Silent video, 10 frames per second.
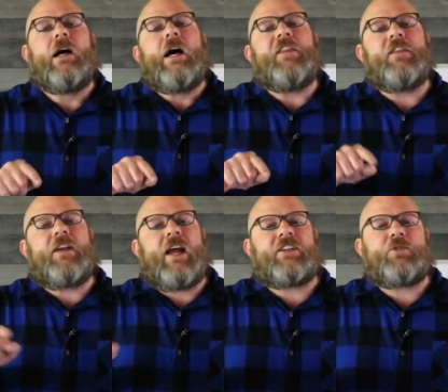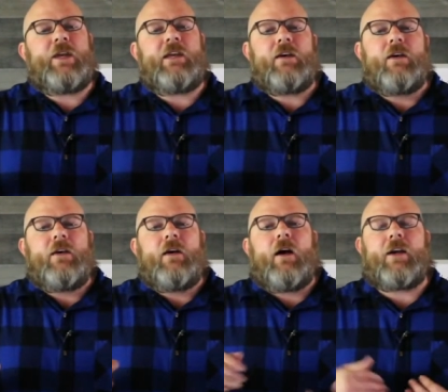And then the next week,
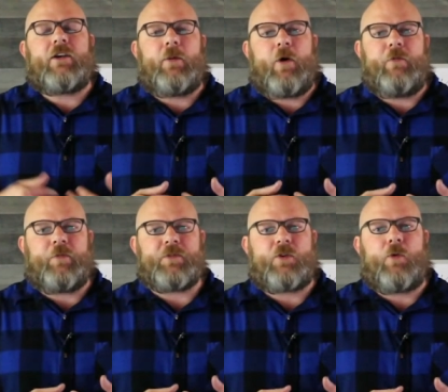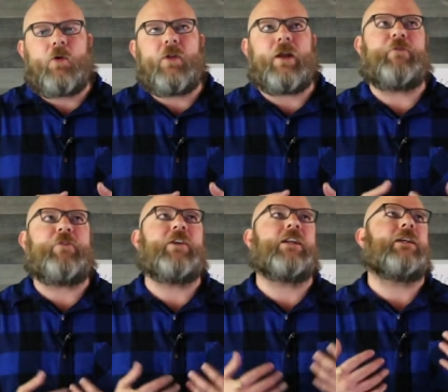I come home from school and I'm
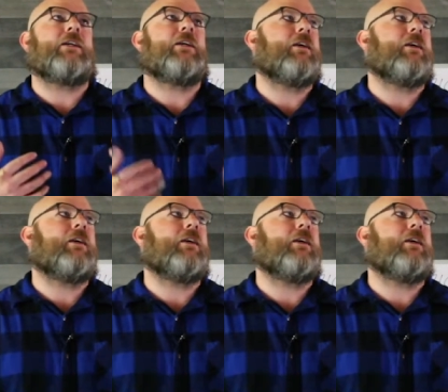feeling